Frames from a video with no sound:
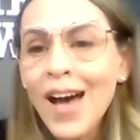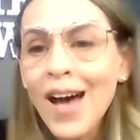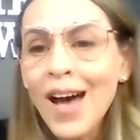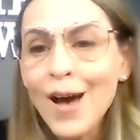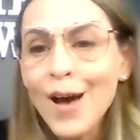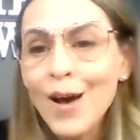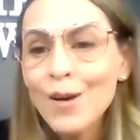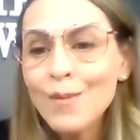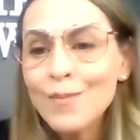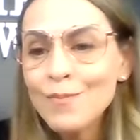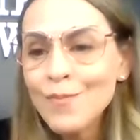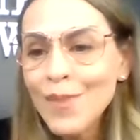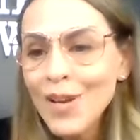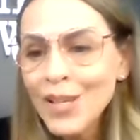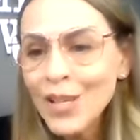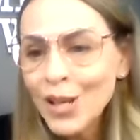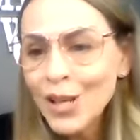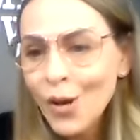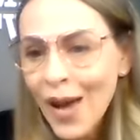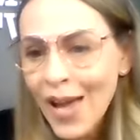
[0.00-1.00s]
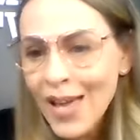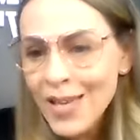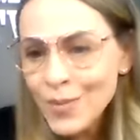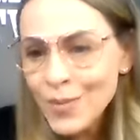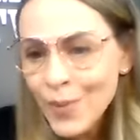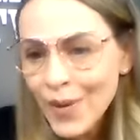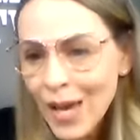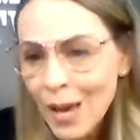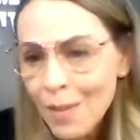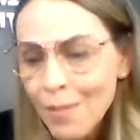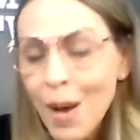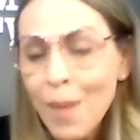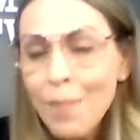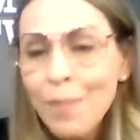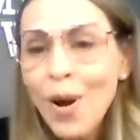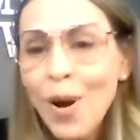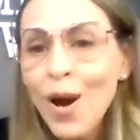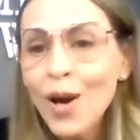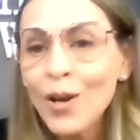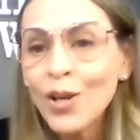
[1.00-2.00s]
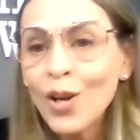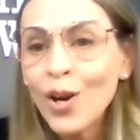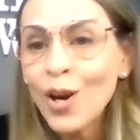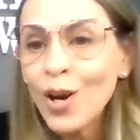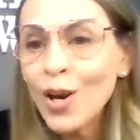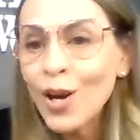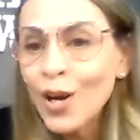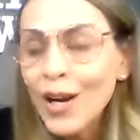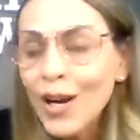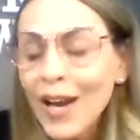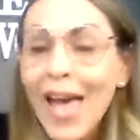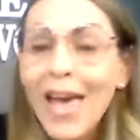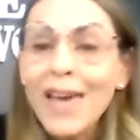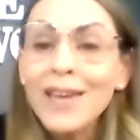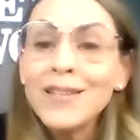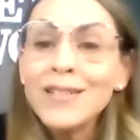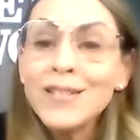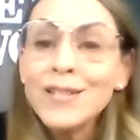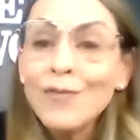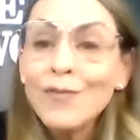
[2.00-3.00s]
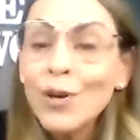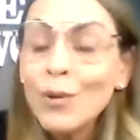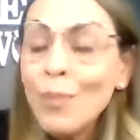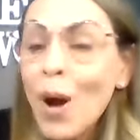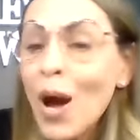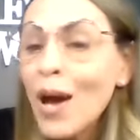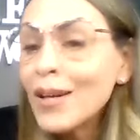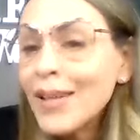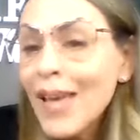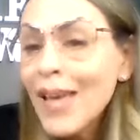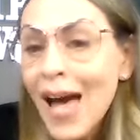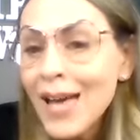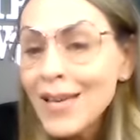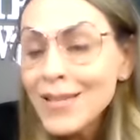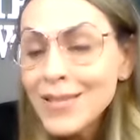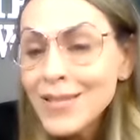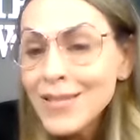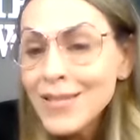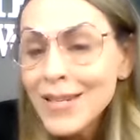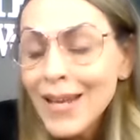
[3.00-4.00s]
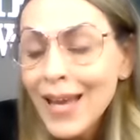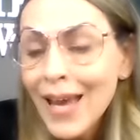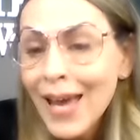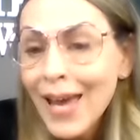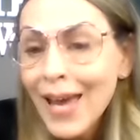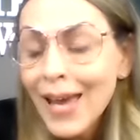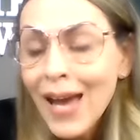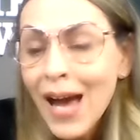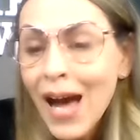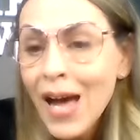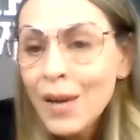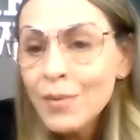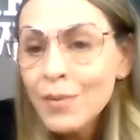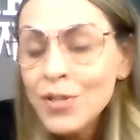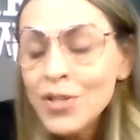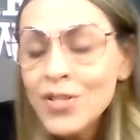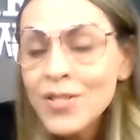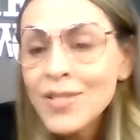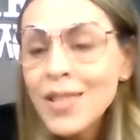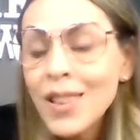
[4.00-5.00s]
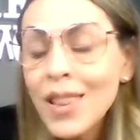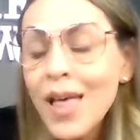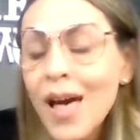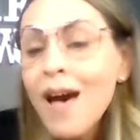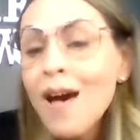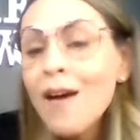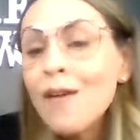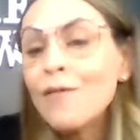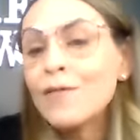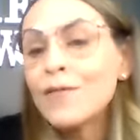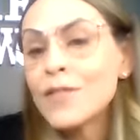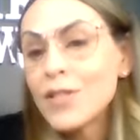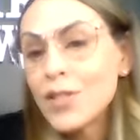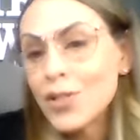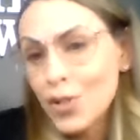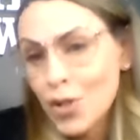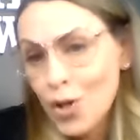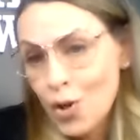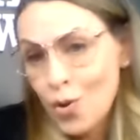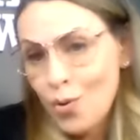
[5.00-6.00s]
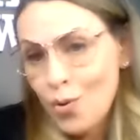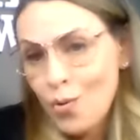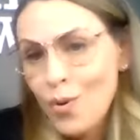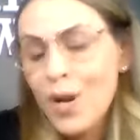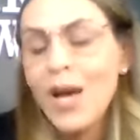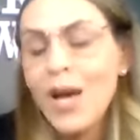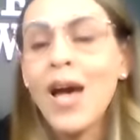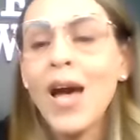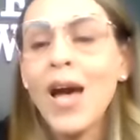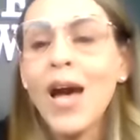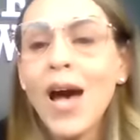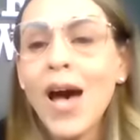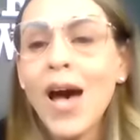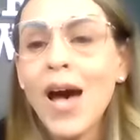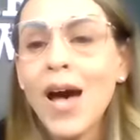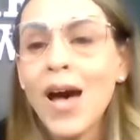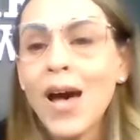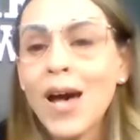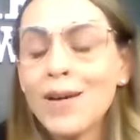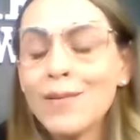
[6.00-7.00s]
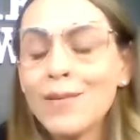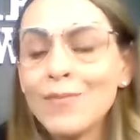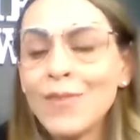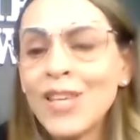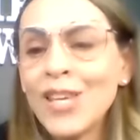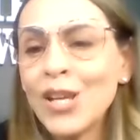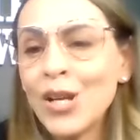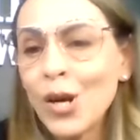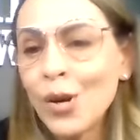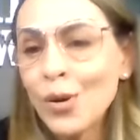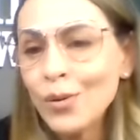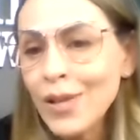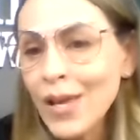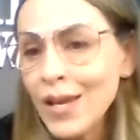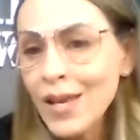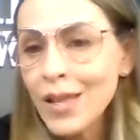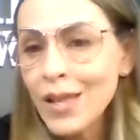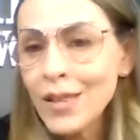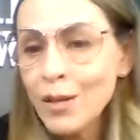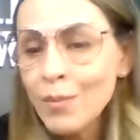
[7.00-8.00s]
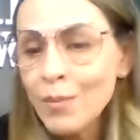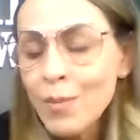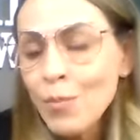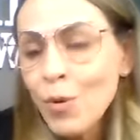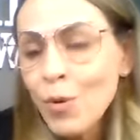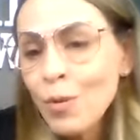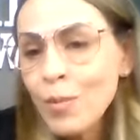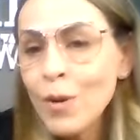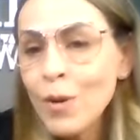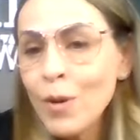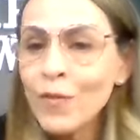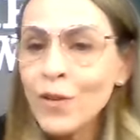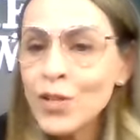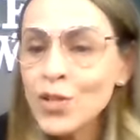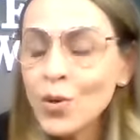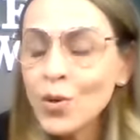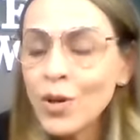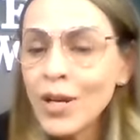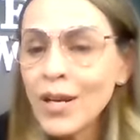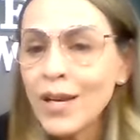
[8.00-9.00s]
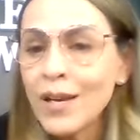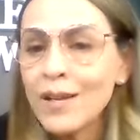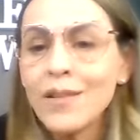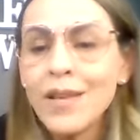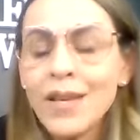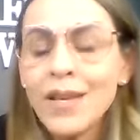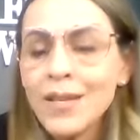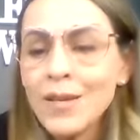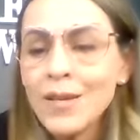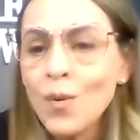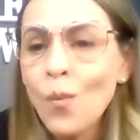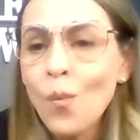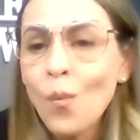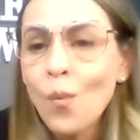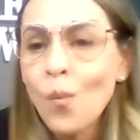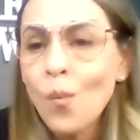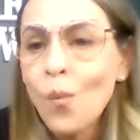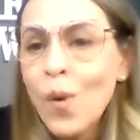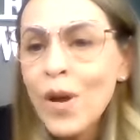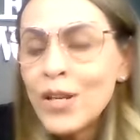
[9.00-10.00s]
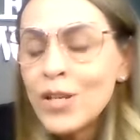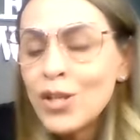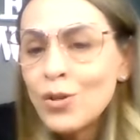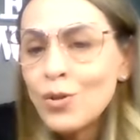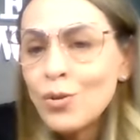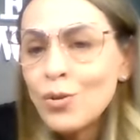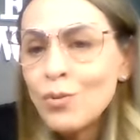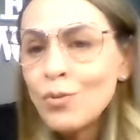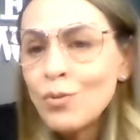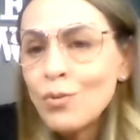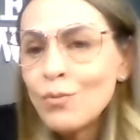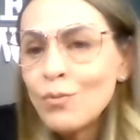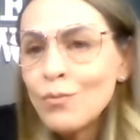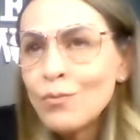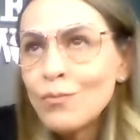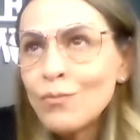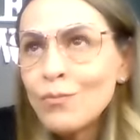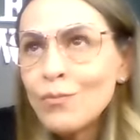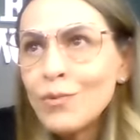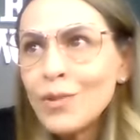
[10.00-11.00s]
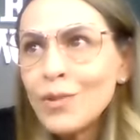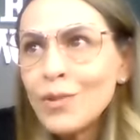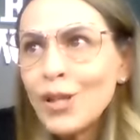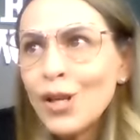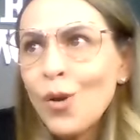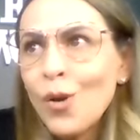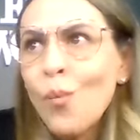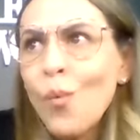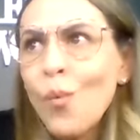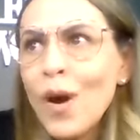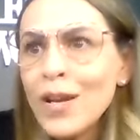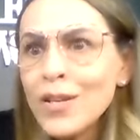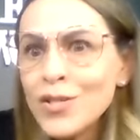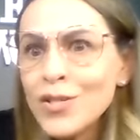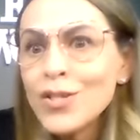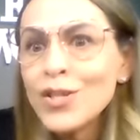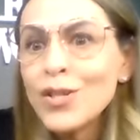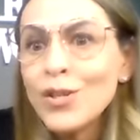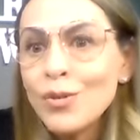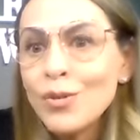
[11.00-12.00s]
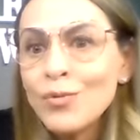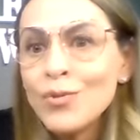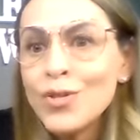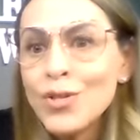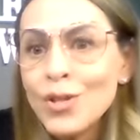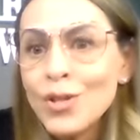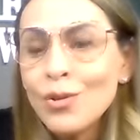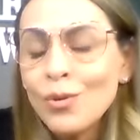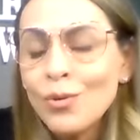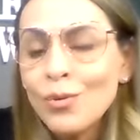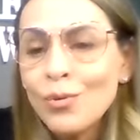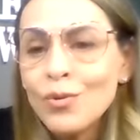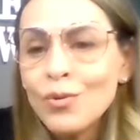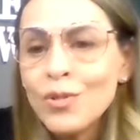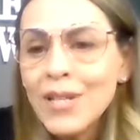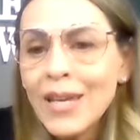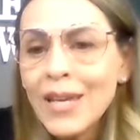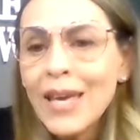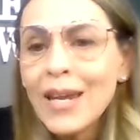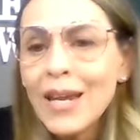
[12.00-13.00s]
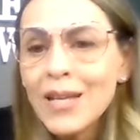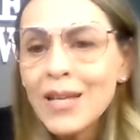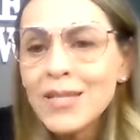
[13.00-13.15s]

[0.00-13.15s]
Um, you know, as we come up on our end of our podcast today, I would just love to know, um, you know, like a little bit more about Victoria. Like, when you, you know, what do you do to get